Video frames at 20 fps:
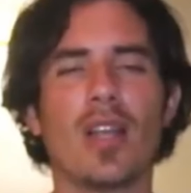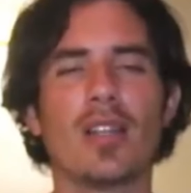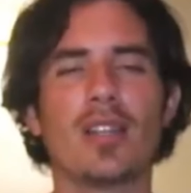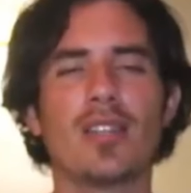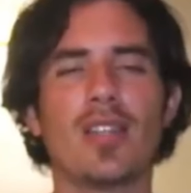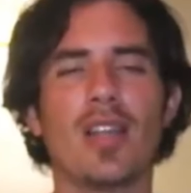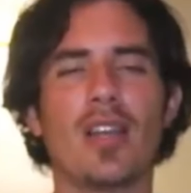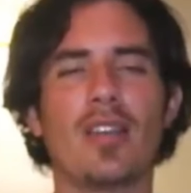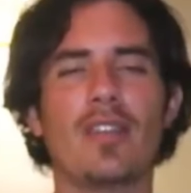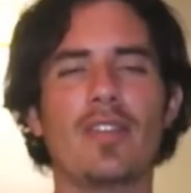
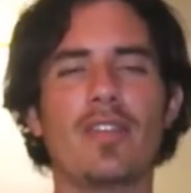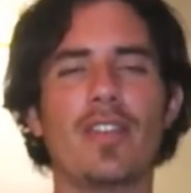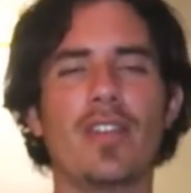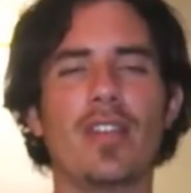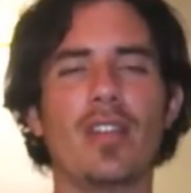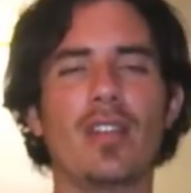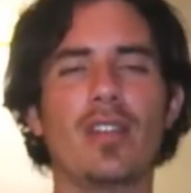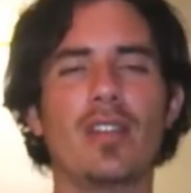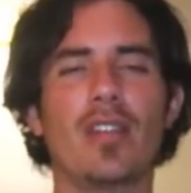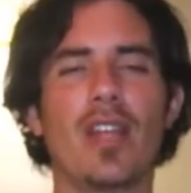As I
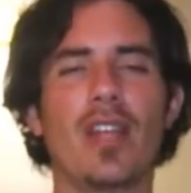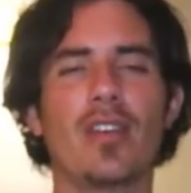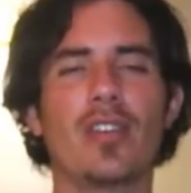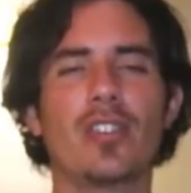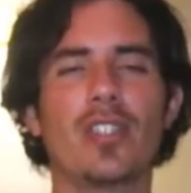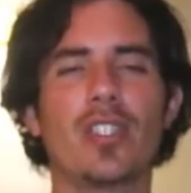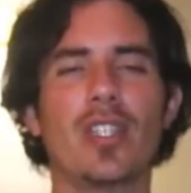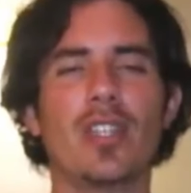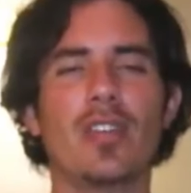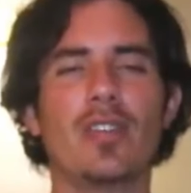feel the
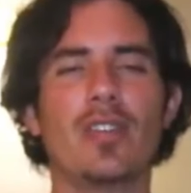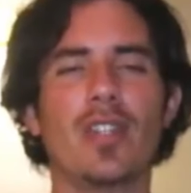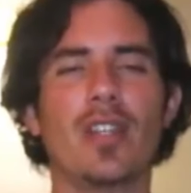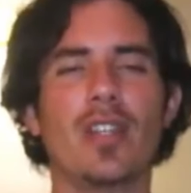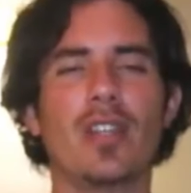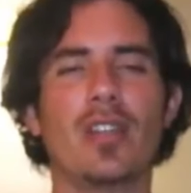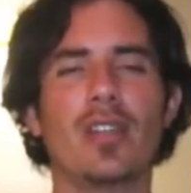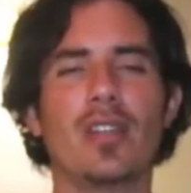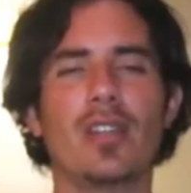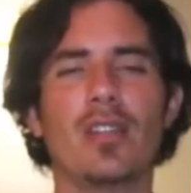energy of
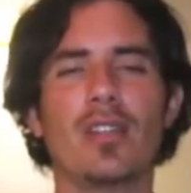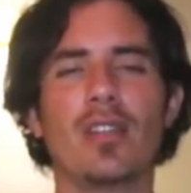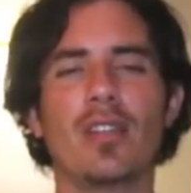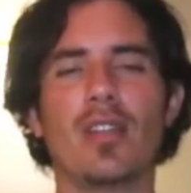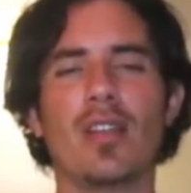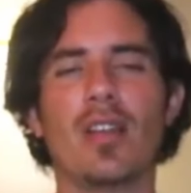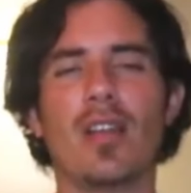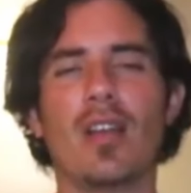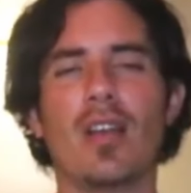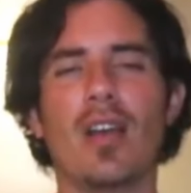the
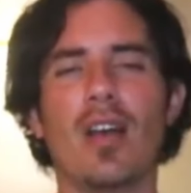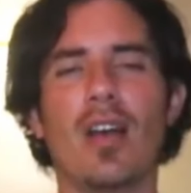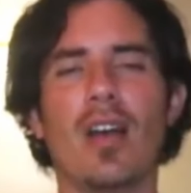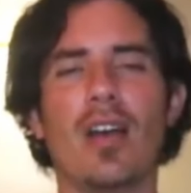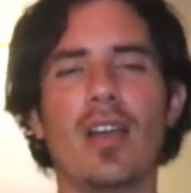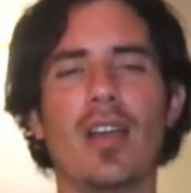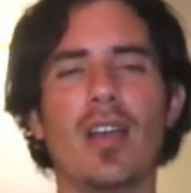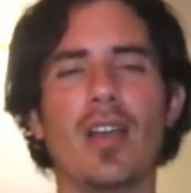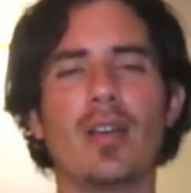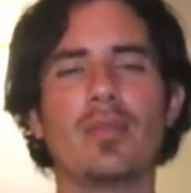
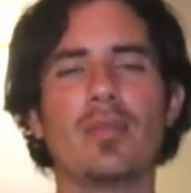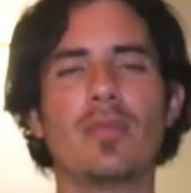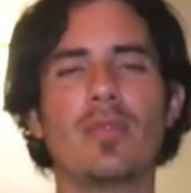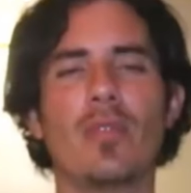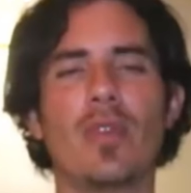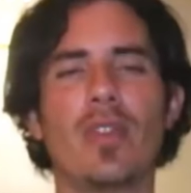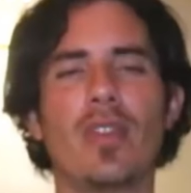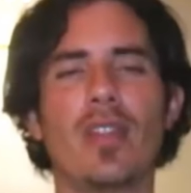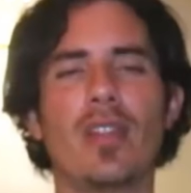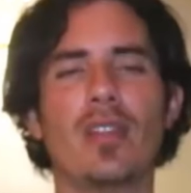I am
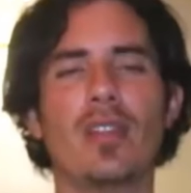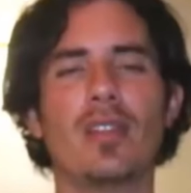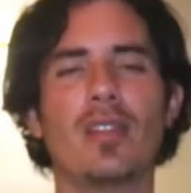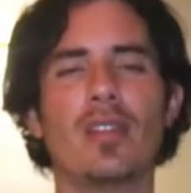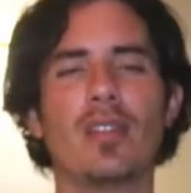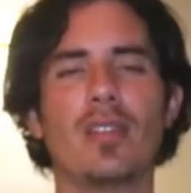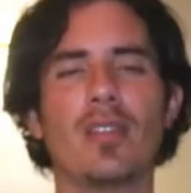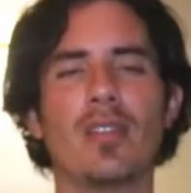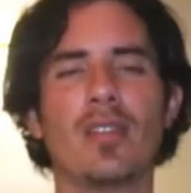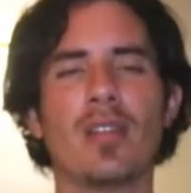
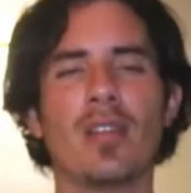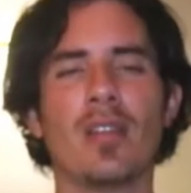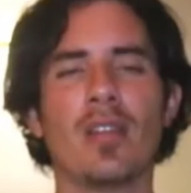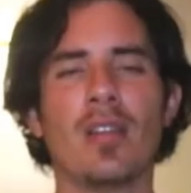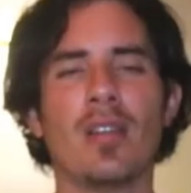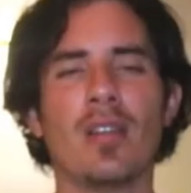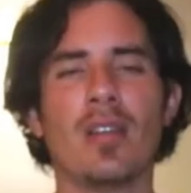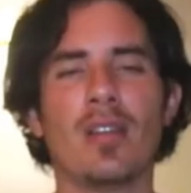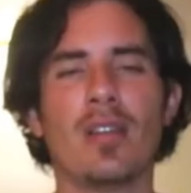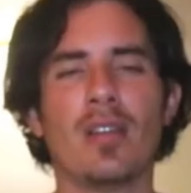within,
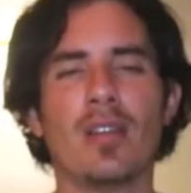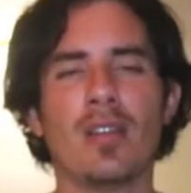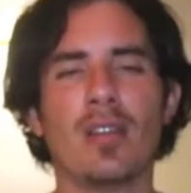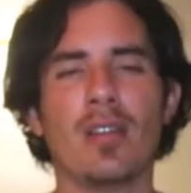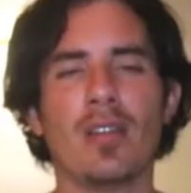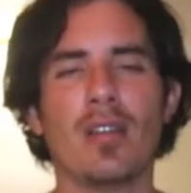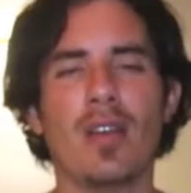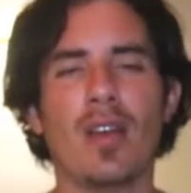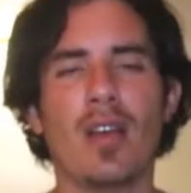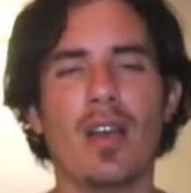
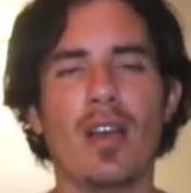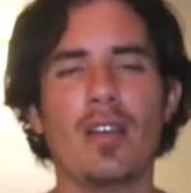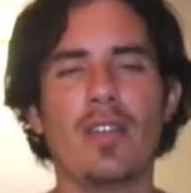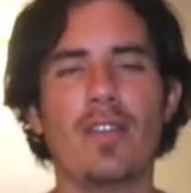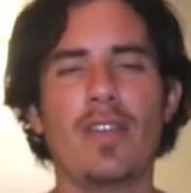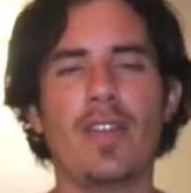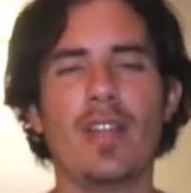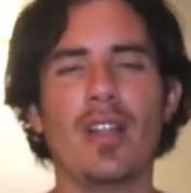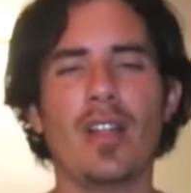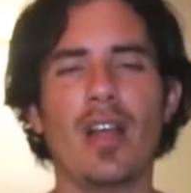I
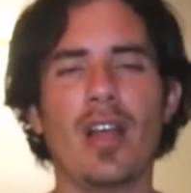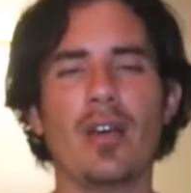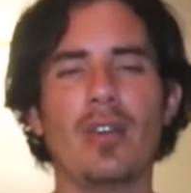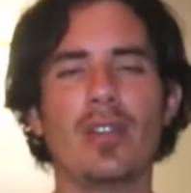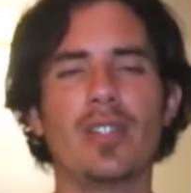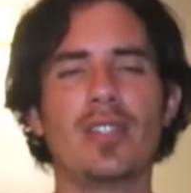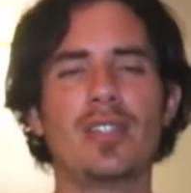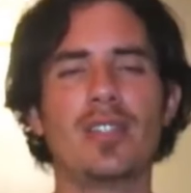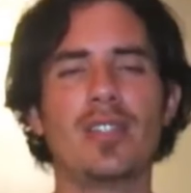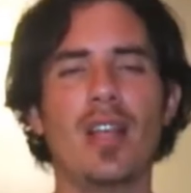feel
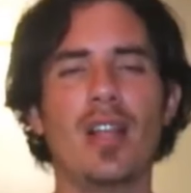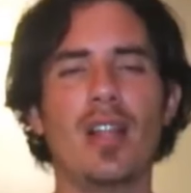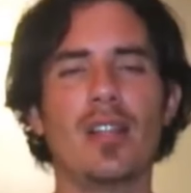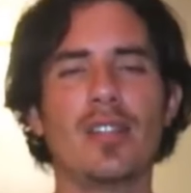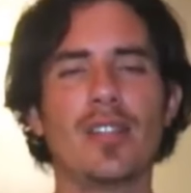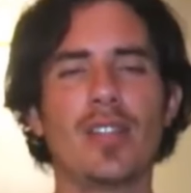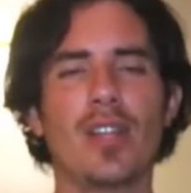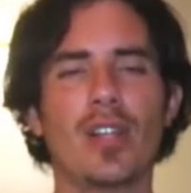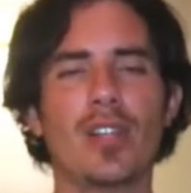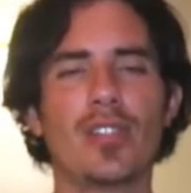how the
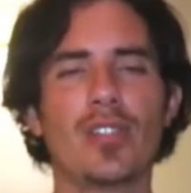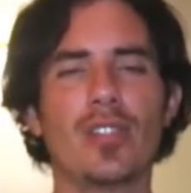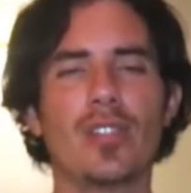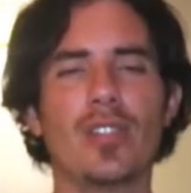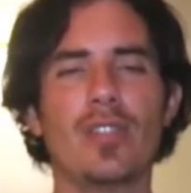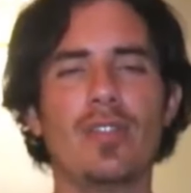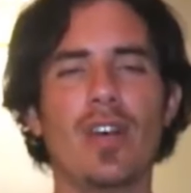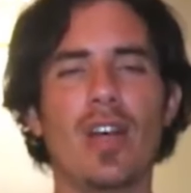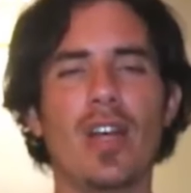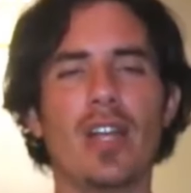cell starts to
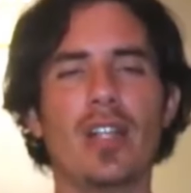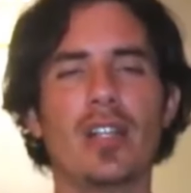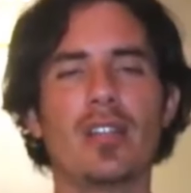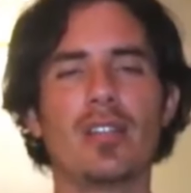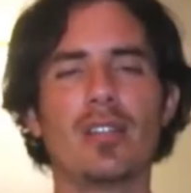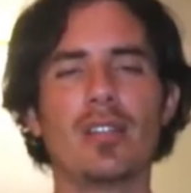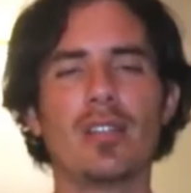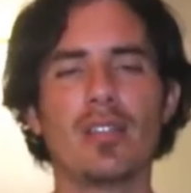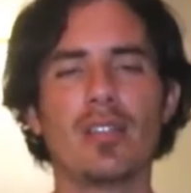divide.